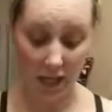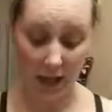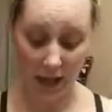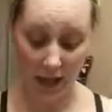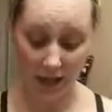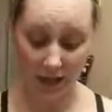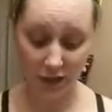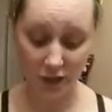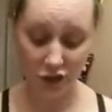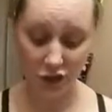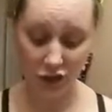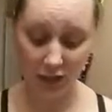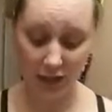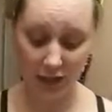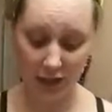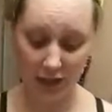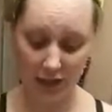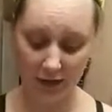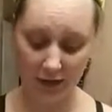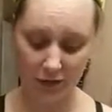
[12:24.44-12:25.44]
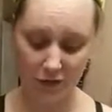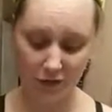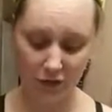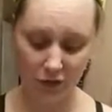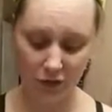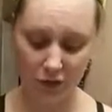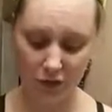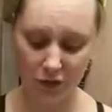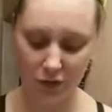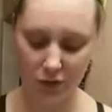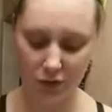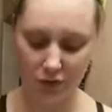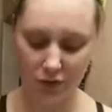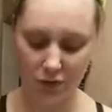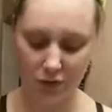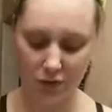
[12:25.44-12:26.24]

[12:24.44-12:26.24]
Actually kind of feels